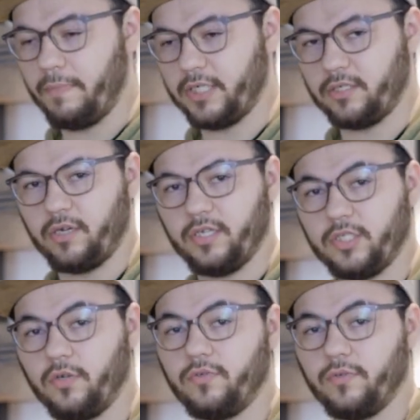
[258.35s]
bash guard is
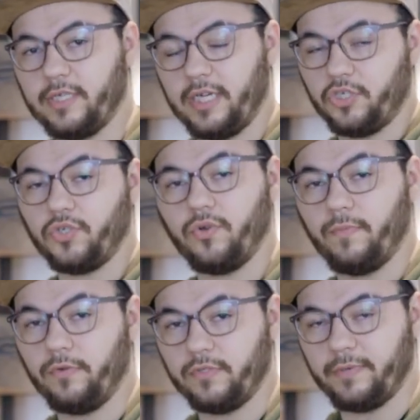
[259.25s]
going to attach to your
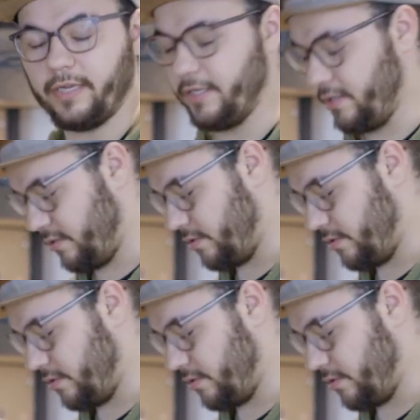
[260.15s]
motor plate,